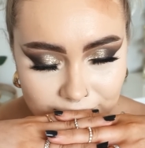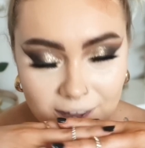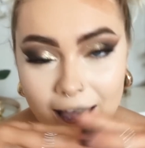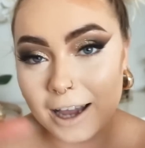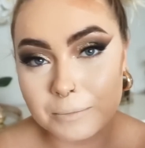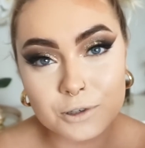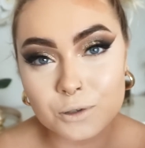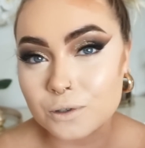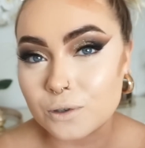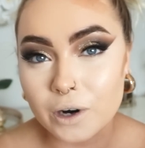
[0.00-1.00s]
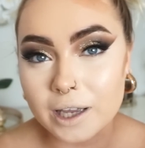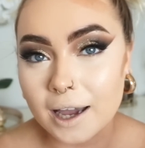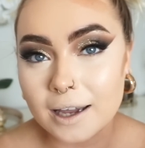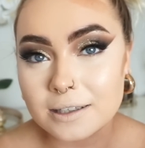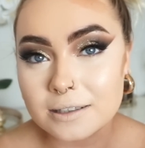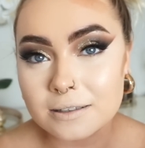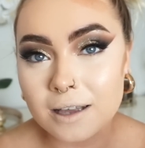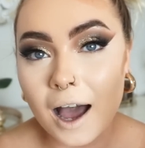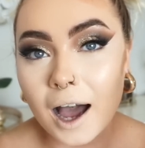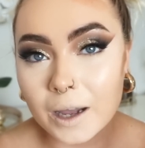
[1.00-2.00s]
I'm so sorry, guys.
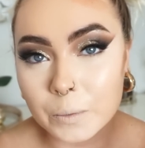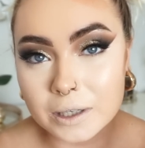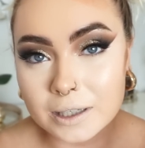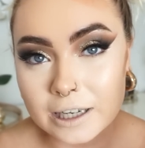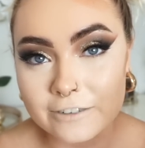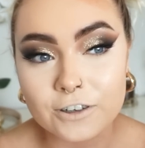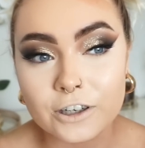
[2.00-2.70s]
I will never